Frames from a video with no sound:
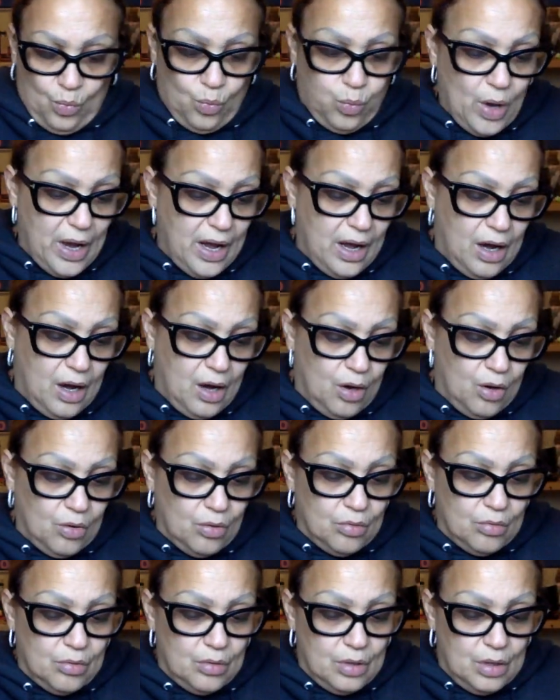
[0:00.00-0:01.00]

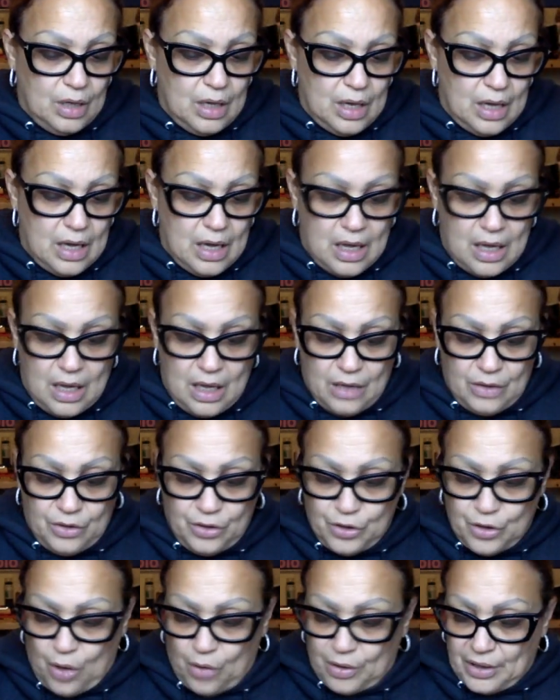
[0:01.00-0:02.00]
well,
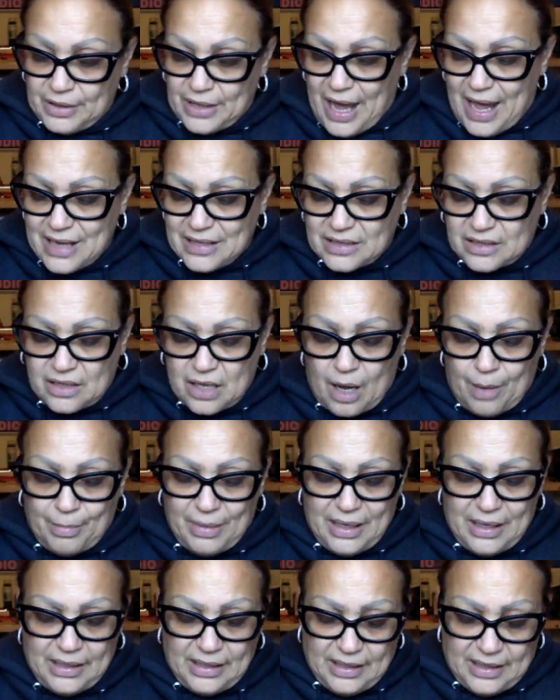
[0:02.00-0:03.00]
you know, the knights
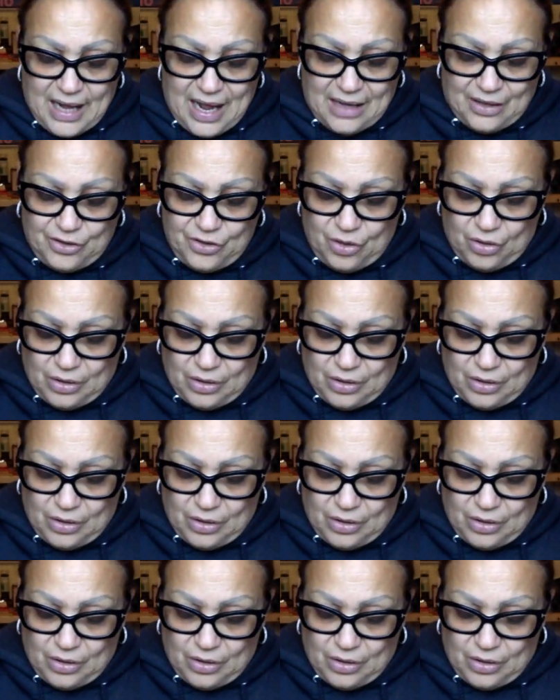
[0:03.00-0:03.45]
come in and out of